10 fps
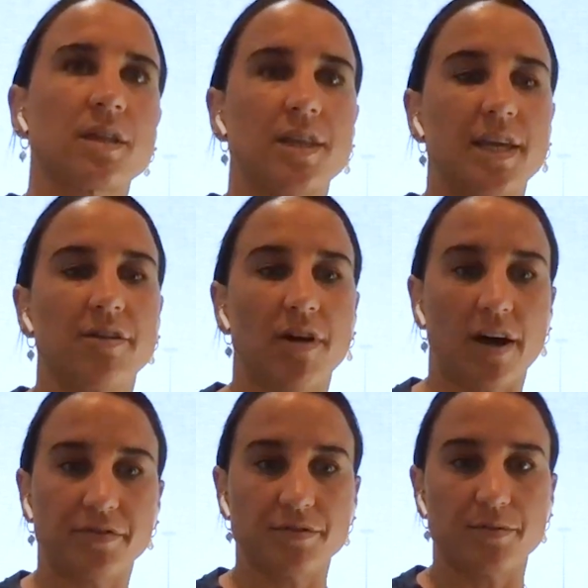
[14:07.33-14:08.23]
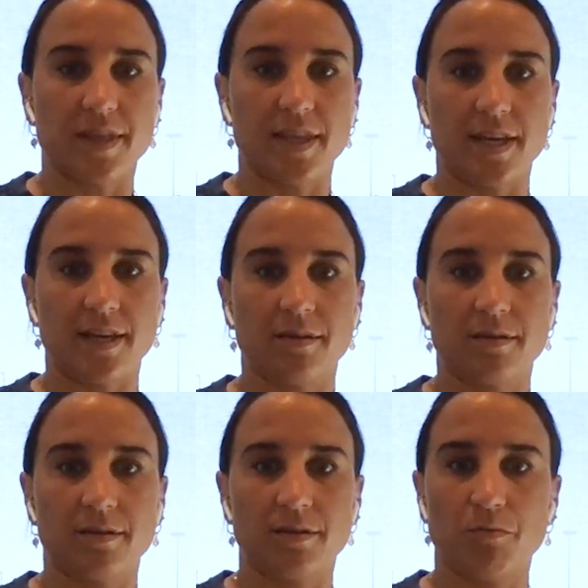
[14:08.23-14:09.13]
The year after was when the
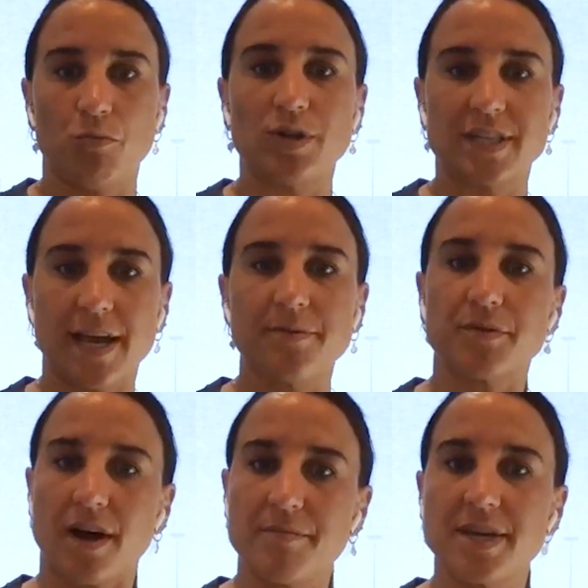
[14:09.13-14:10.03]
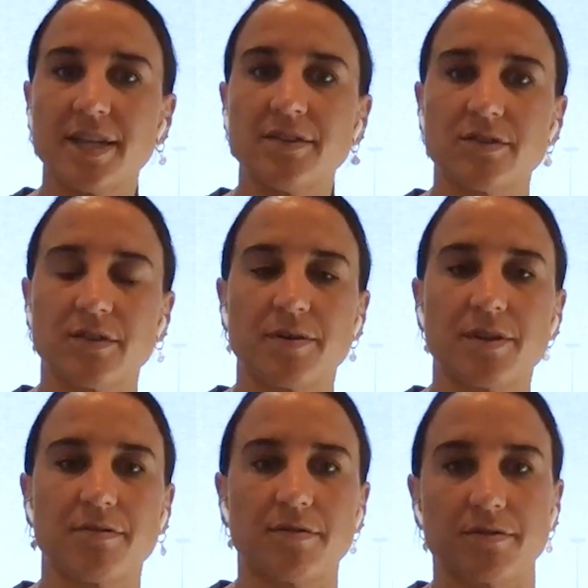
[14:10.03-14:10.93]
more teams were coming in. So we
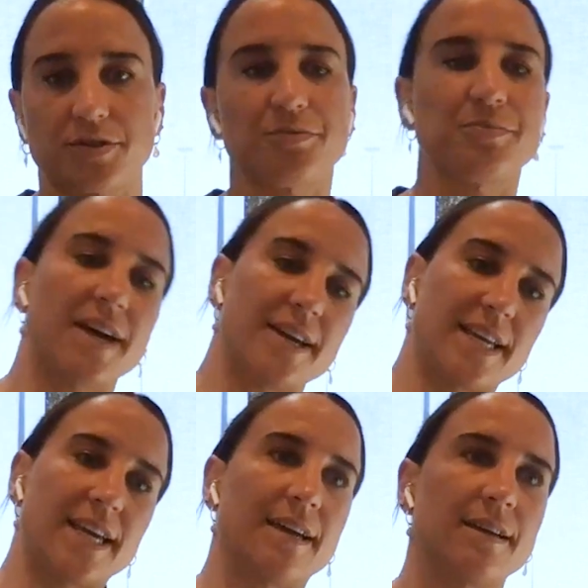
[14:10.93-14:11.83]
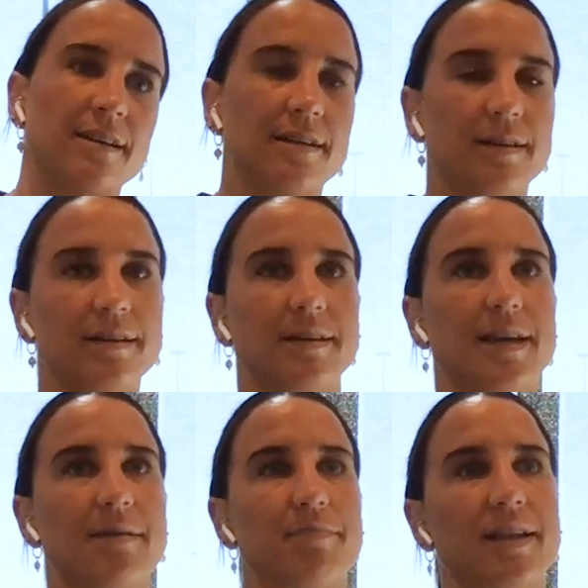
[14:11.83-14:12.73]
thought she'll be able to
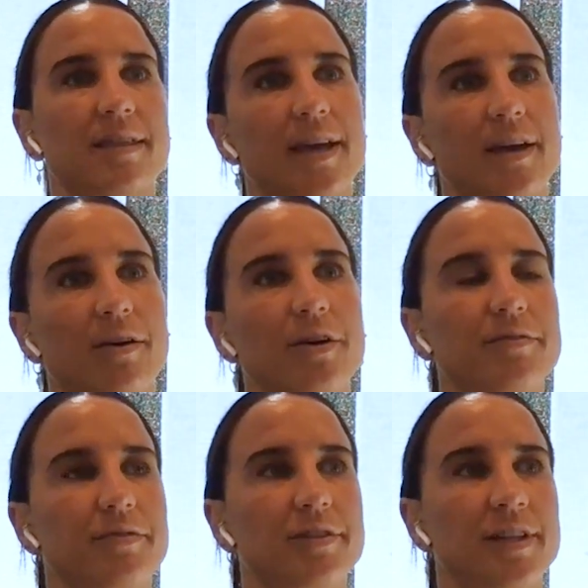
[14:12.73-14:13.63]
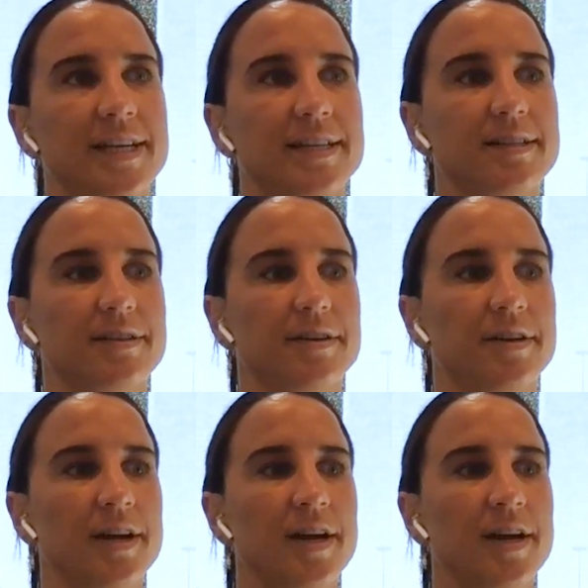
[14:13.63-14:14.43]
get back there, hopefully. So